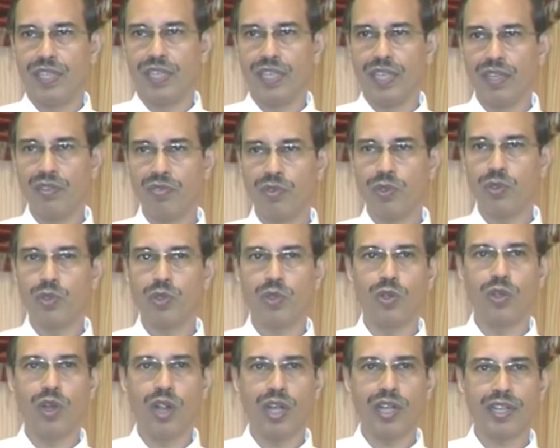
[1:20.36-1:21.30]
If you
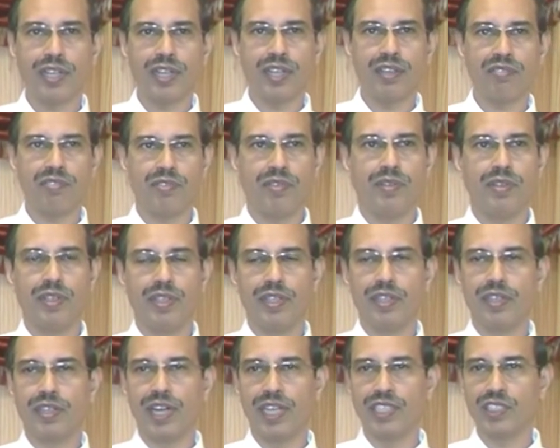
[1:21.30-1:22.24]
do not give
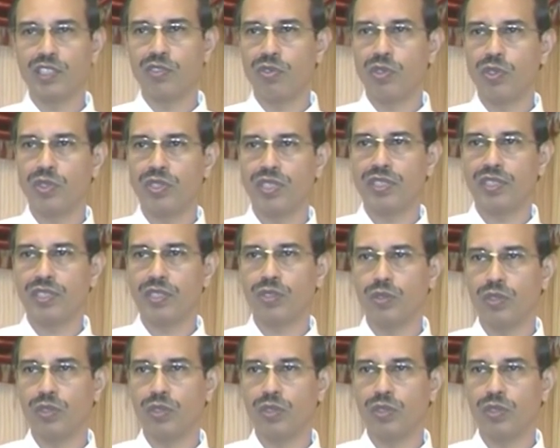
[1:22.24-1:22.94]
transfusions to